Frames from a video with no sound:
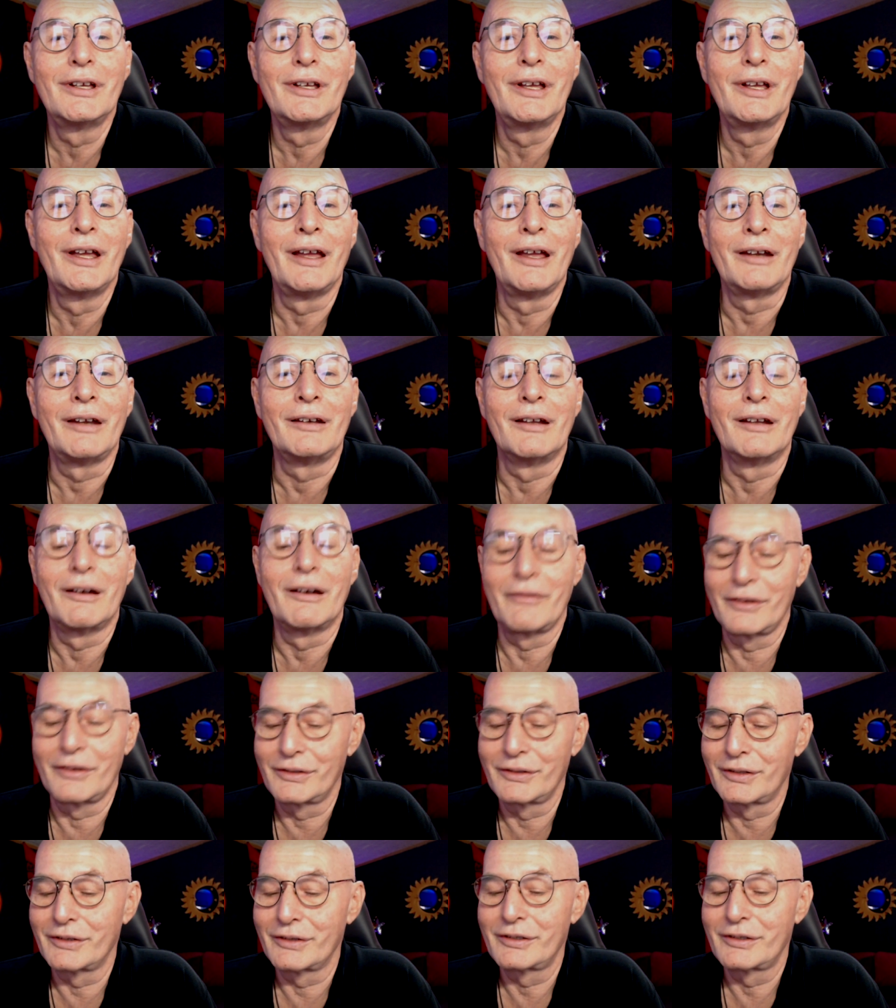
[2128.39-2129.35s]
And now
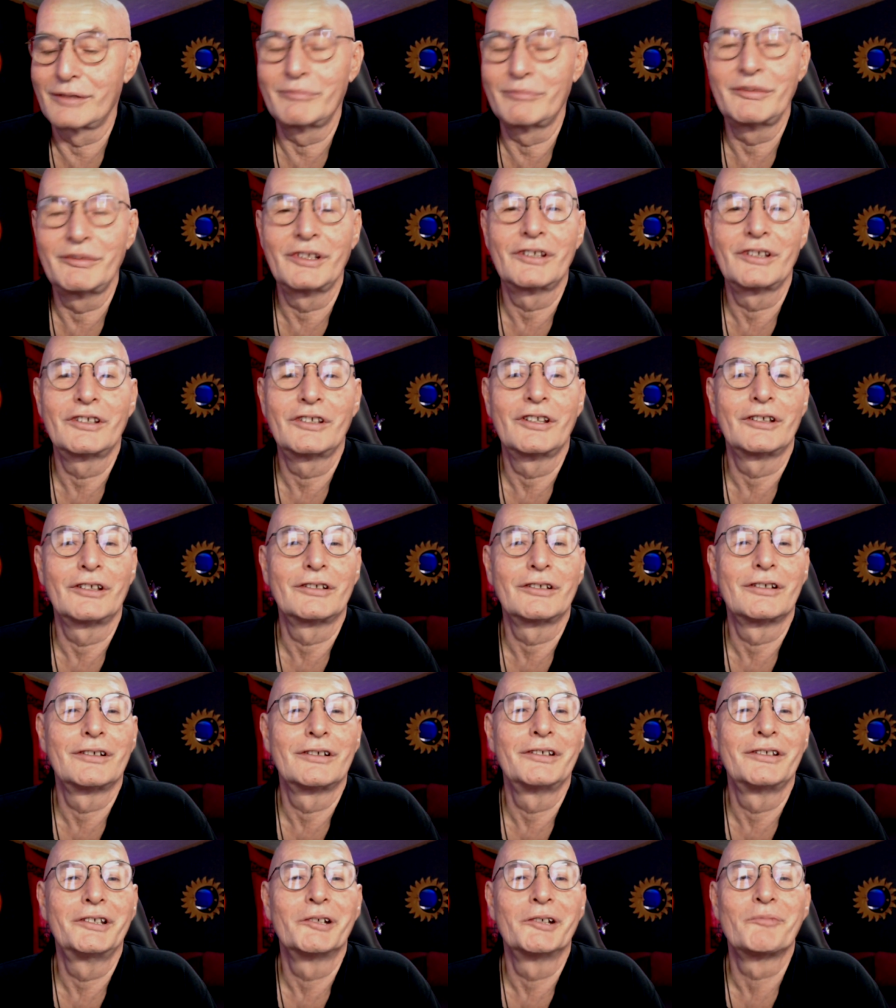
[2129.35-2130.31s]
this is the big
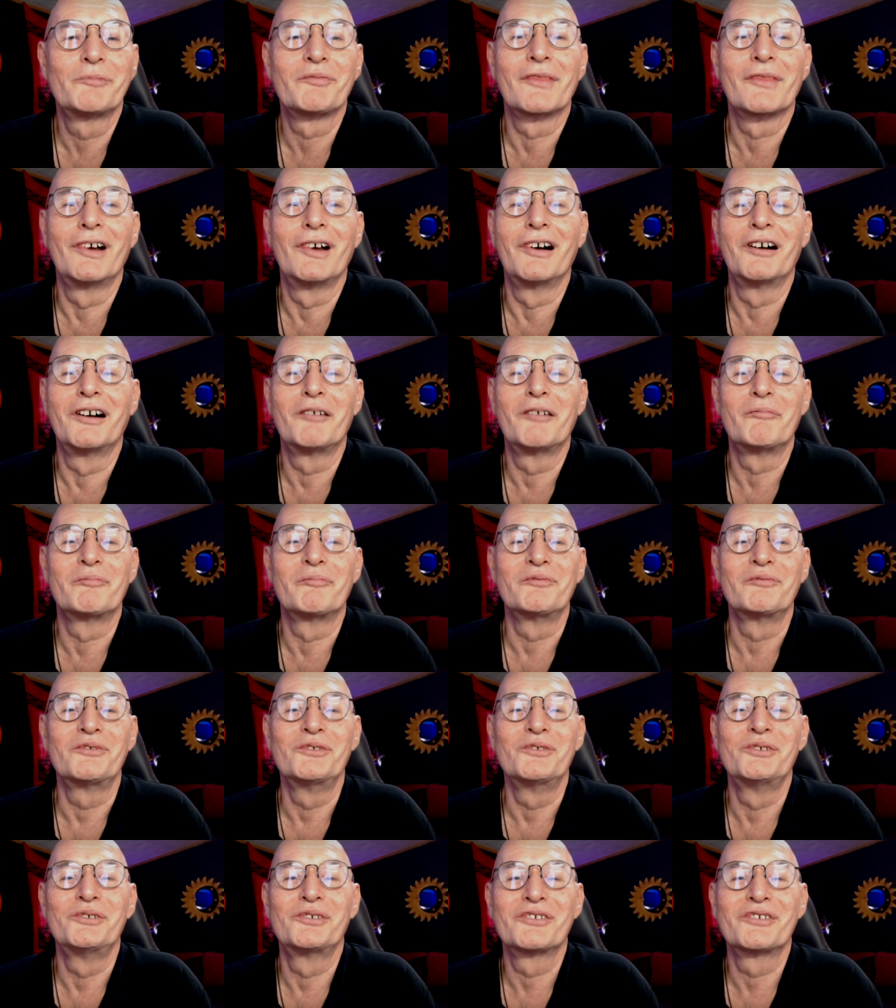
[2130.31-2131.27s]
kicker here. Uh,
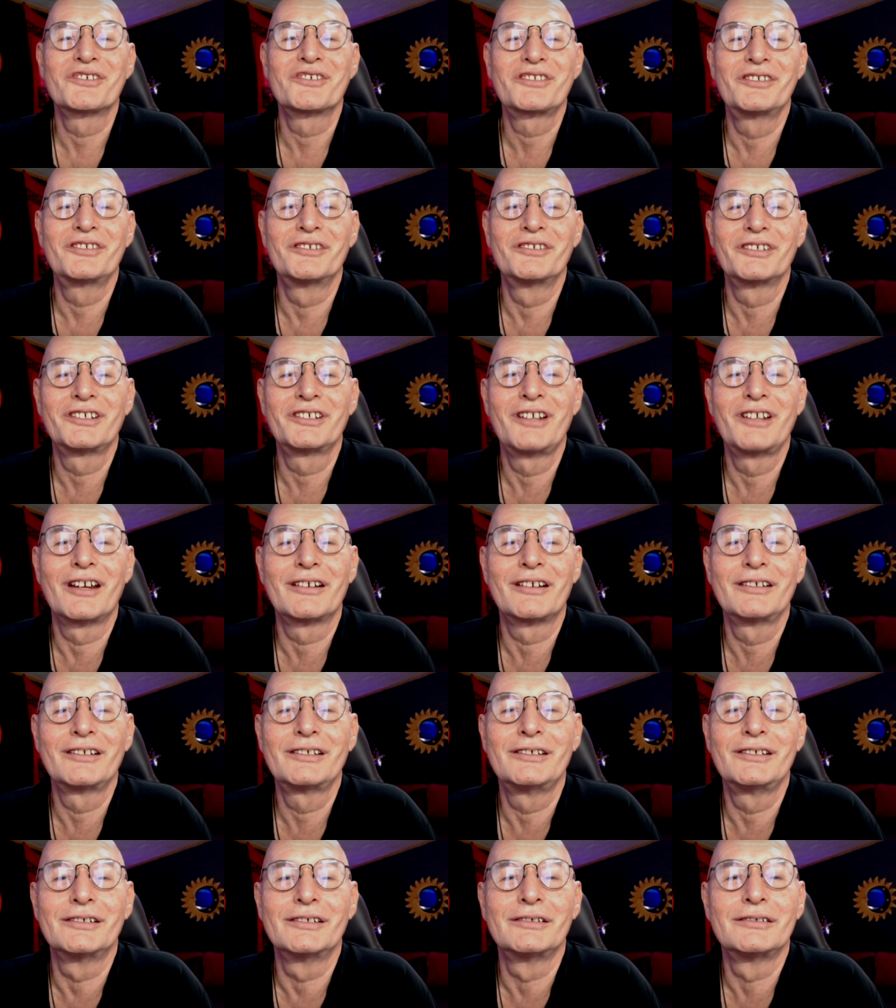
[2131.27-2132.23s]
do you still
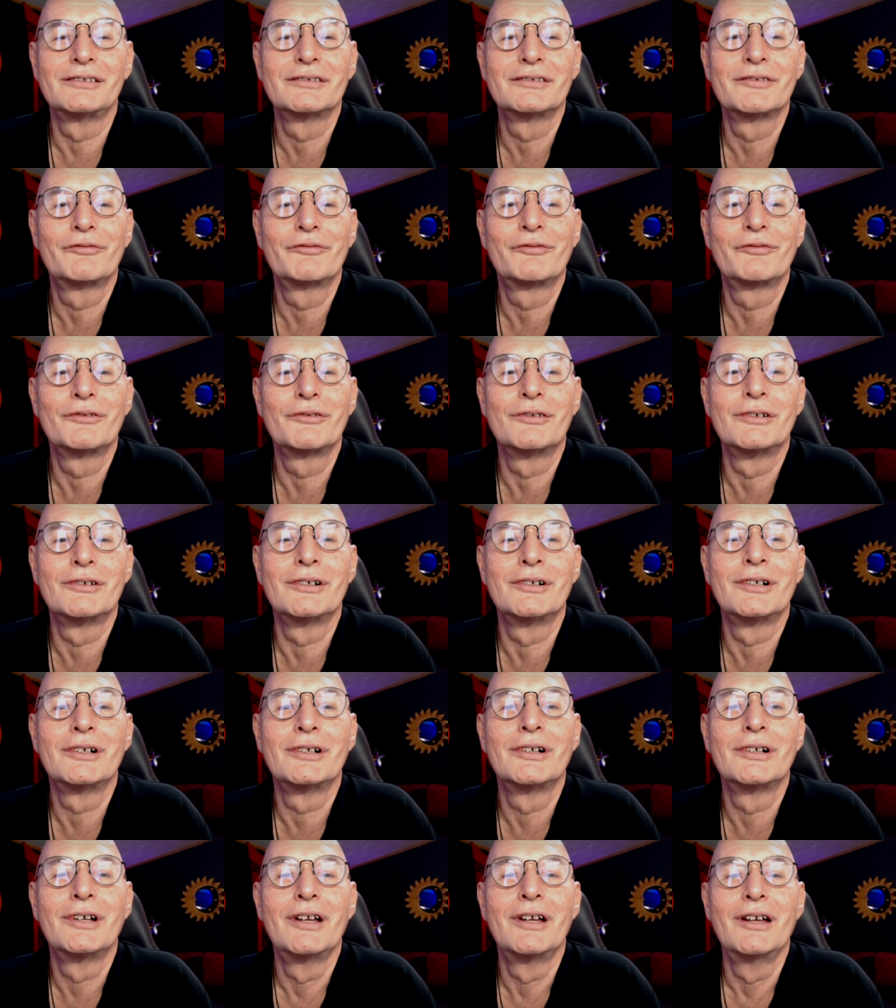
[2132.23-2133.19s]
carry guilt
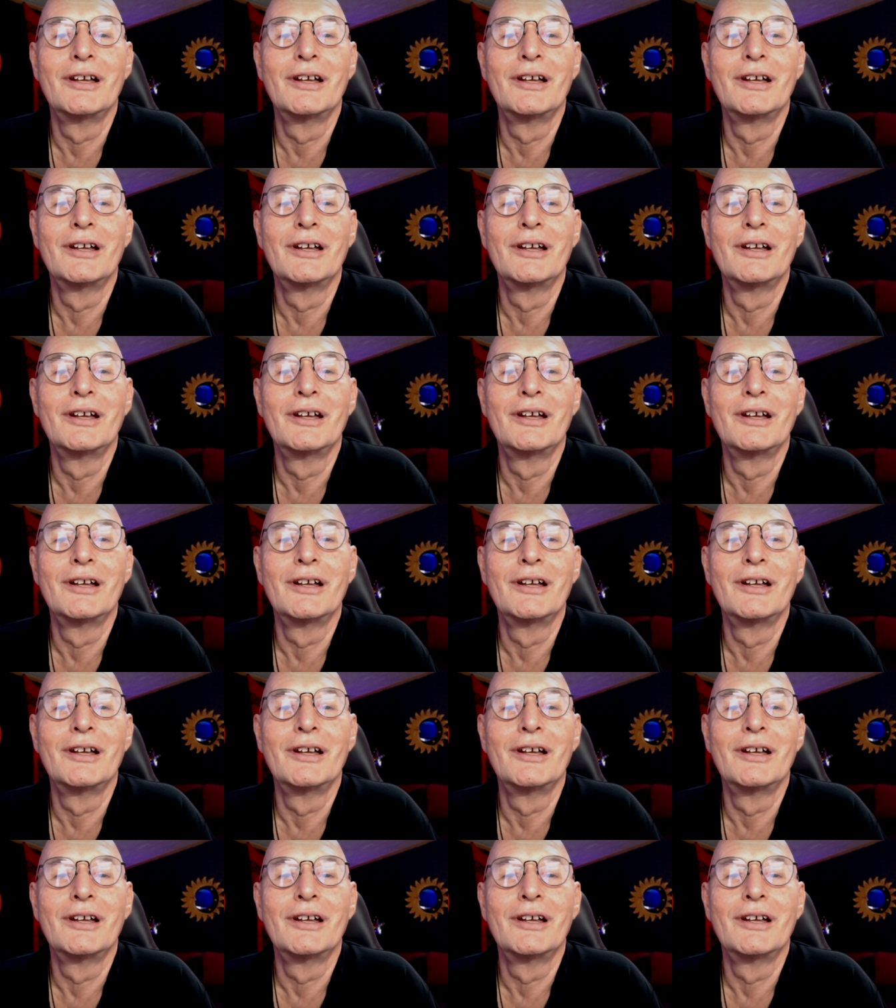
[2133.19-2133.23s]
for,